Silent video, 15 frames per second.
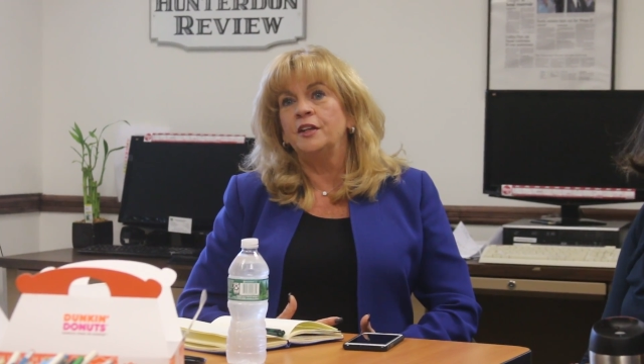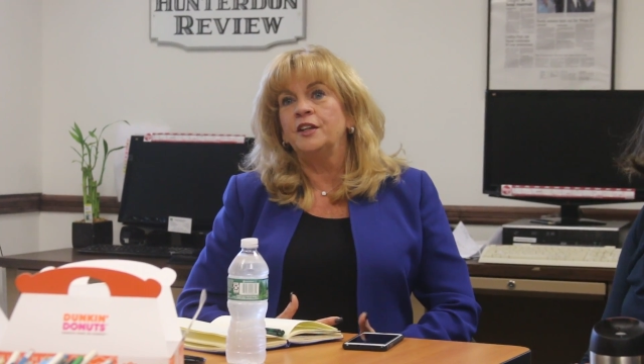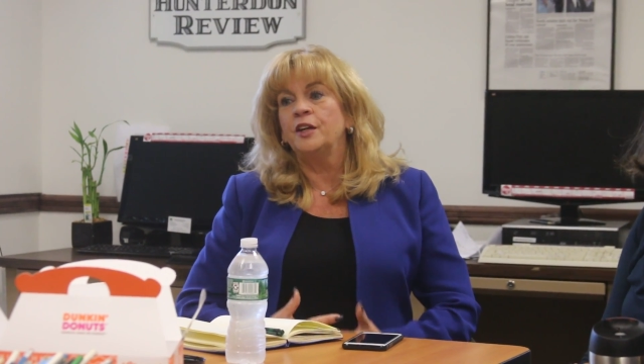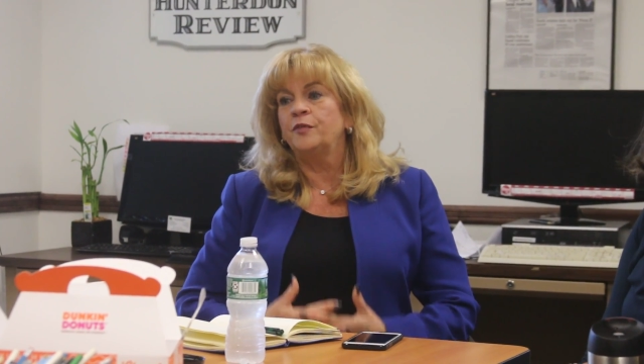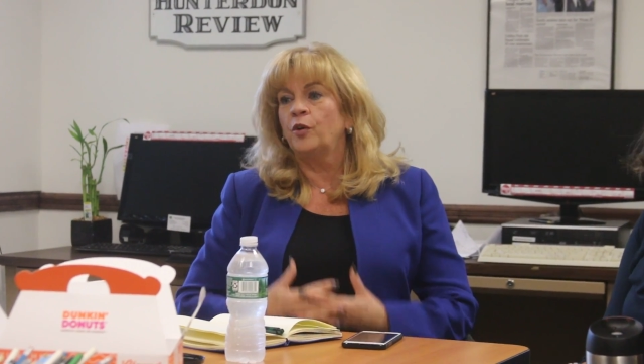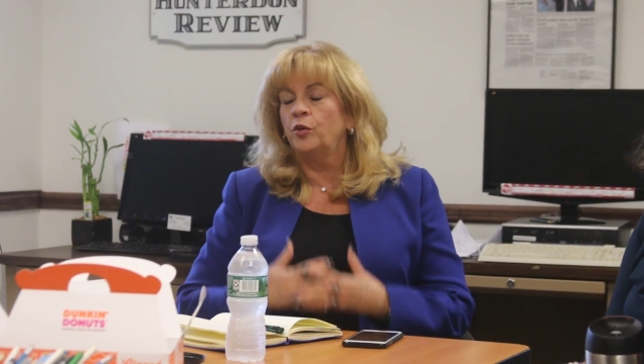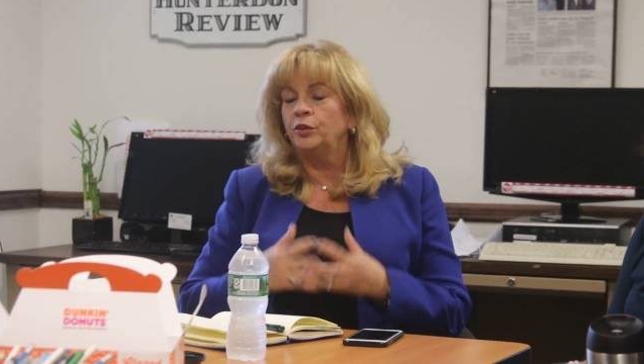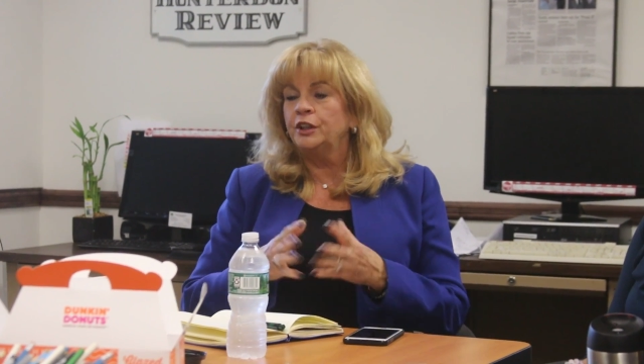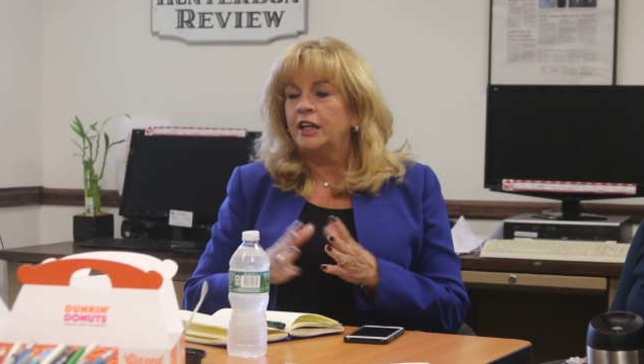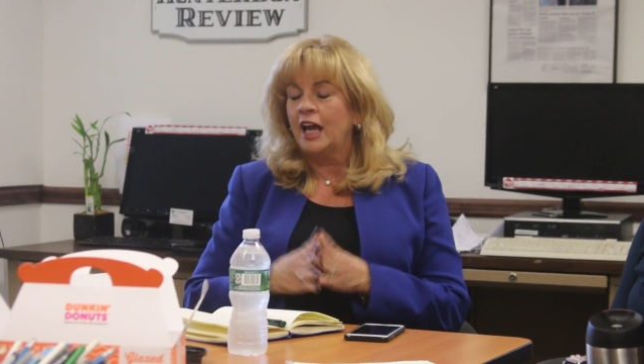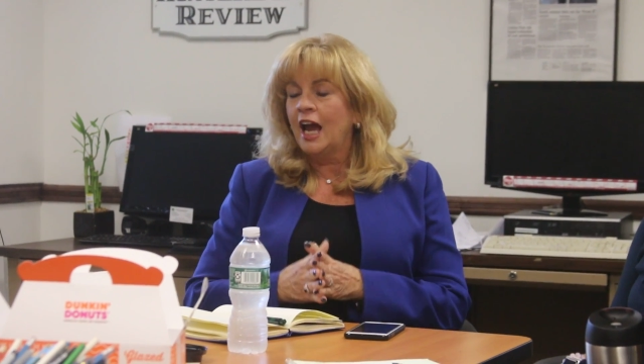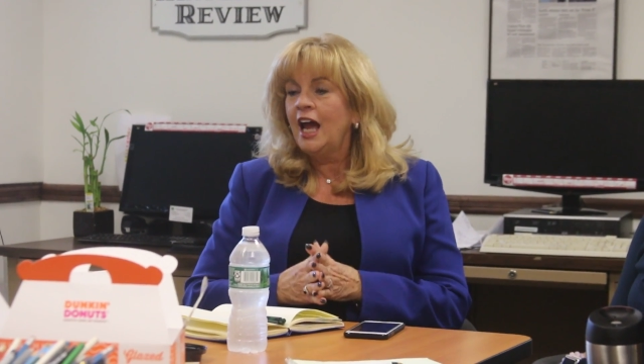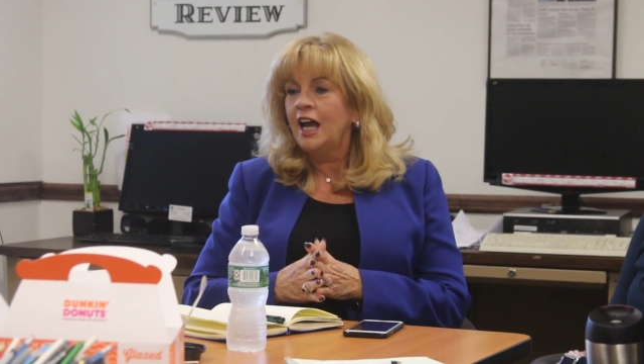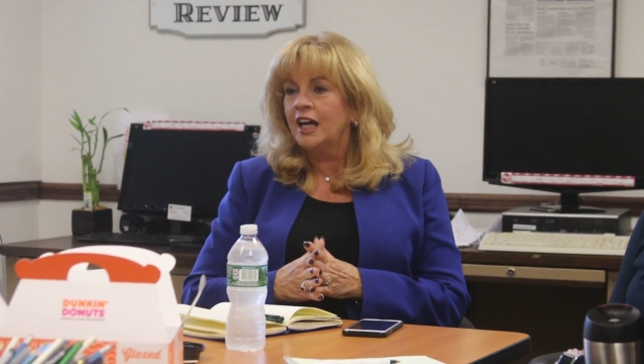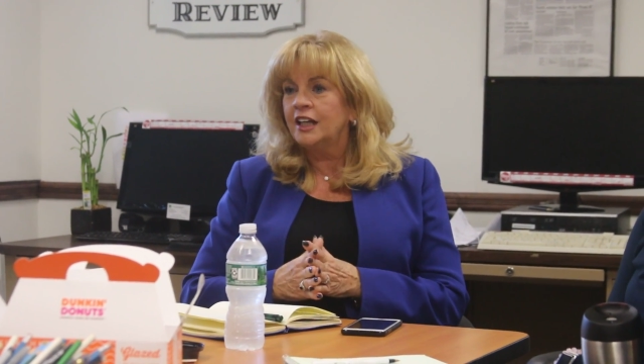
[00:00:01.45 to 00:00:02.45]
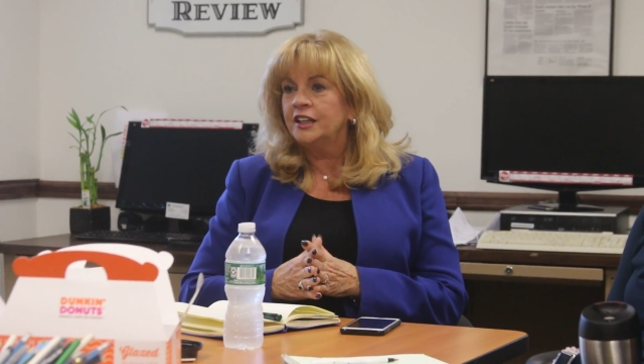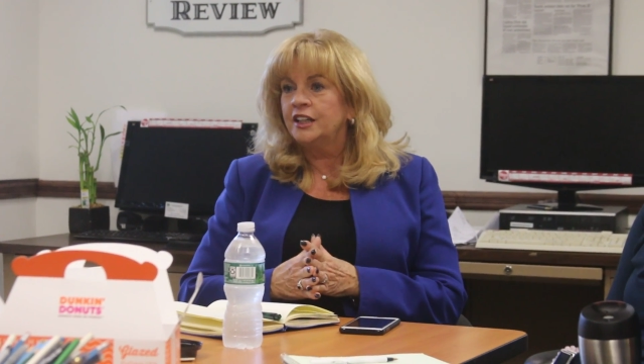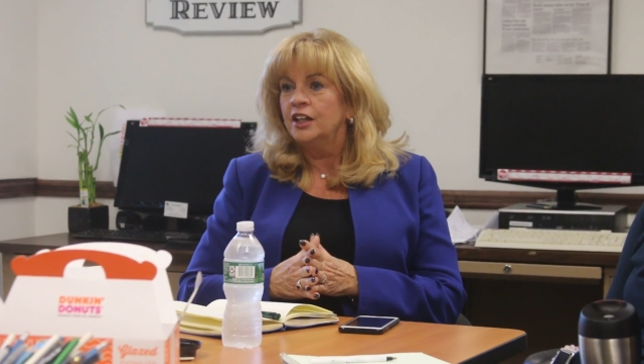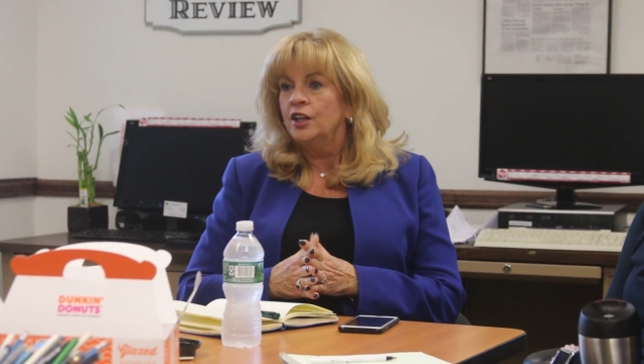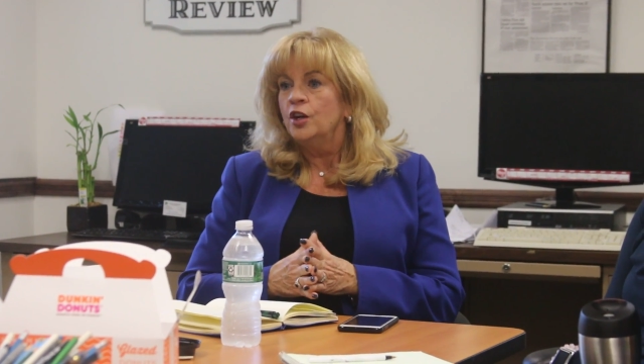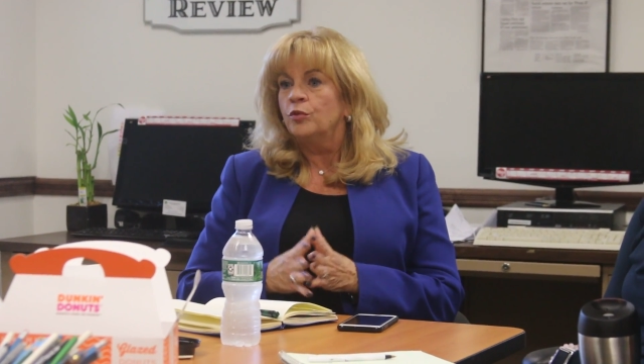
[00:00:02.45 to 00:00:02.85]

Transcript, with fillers: and they've only had